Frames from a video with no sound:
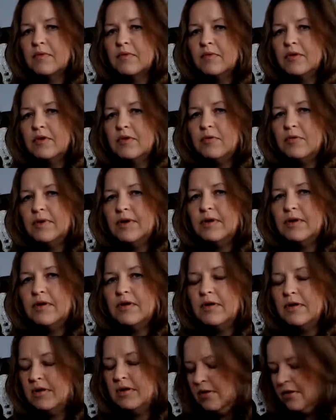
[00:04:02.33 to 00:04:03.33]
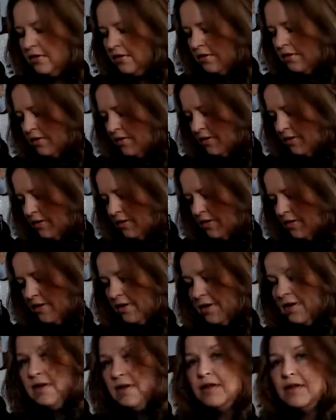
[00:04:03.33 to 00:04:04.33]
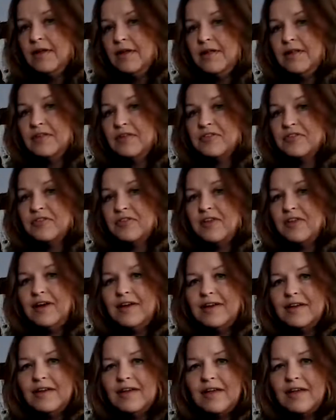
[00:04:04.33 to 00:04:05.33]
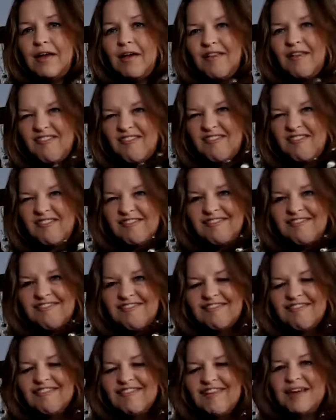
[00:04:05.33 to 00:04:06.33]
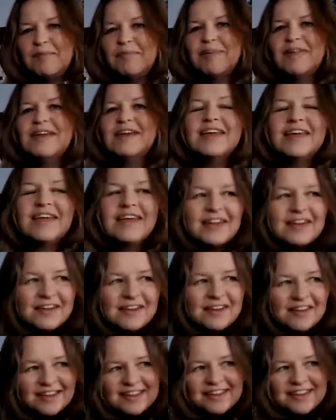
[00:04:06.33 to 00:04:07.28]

Wiggle, wiggle. Let's slide and play it again.